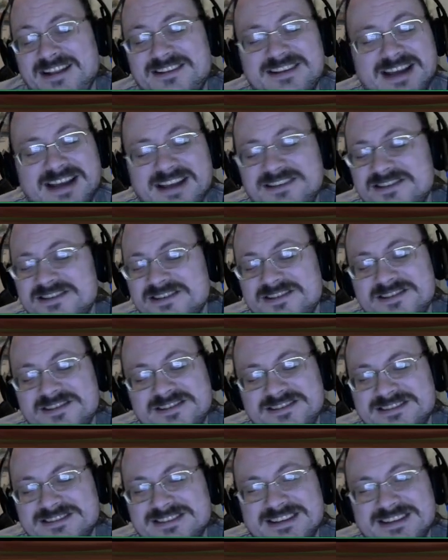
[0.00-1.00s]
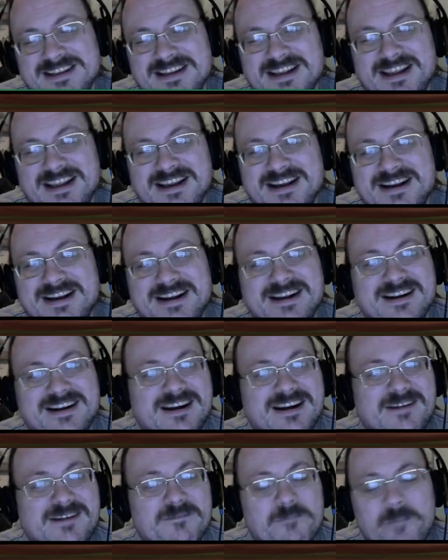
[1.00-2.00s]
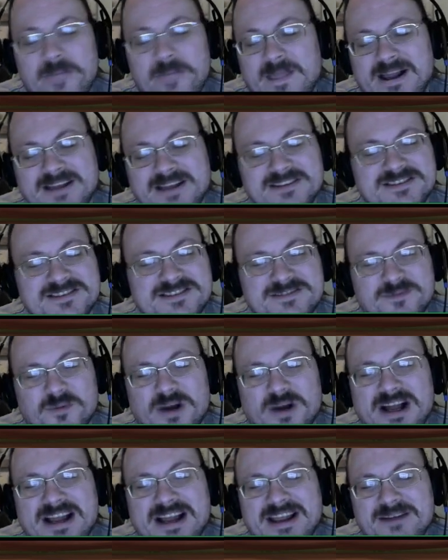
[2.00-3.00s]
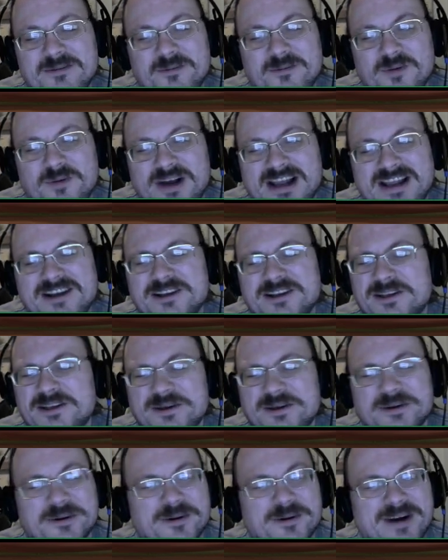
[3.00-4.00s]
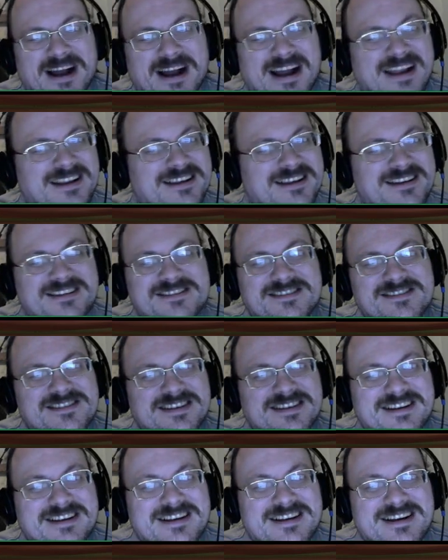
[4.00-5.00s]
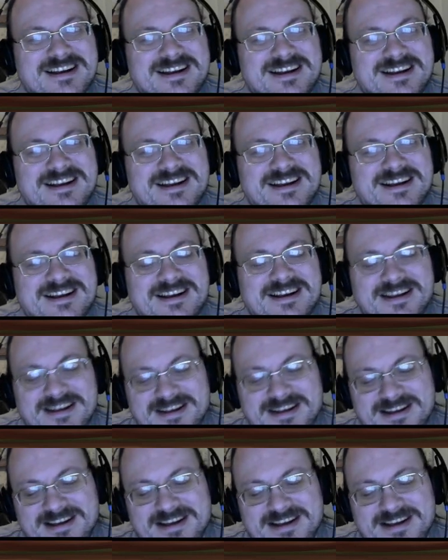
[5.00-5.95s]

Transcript: I just... It was only a matter of time. I just... Why clue? Why Naruto, though?